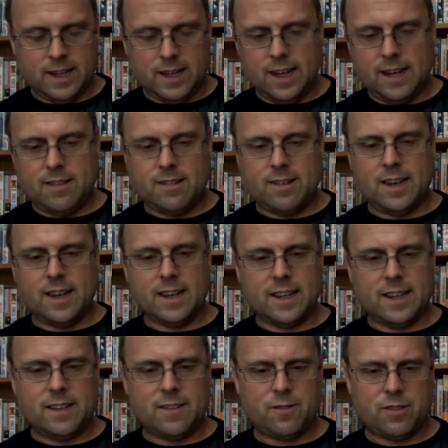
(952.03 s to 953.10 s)

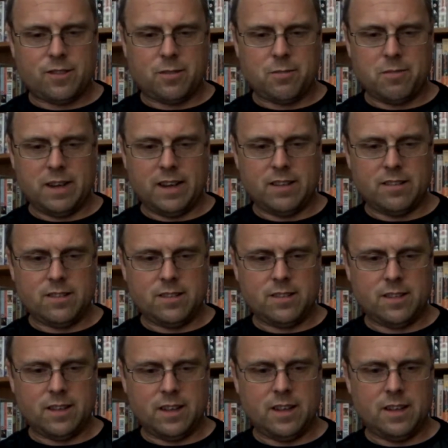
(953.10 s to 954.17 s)
Incidentally, for some reason,
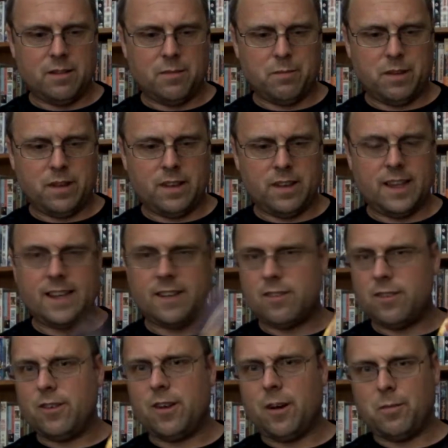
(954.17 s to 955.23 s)
they had
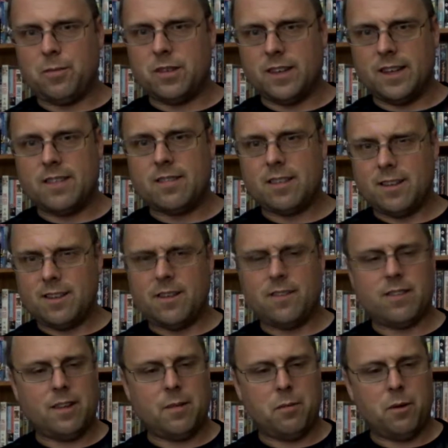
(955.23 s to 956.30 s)
2 copies of this.
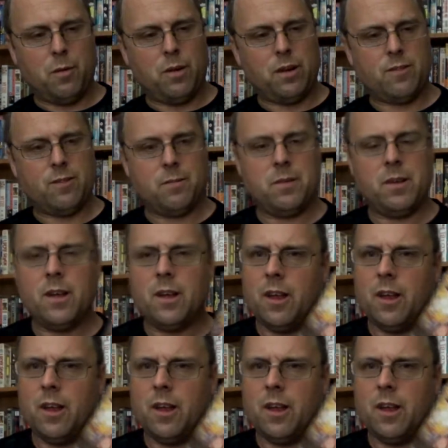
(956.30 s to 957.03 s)
Obviously I bought one of them.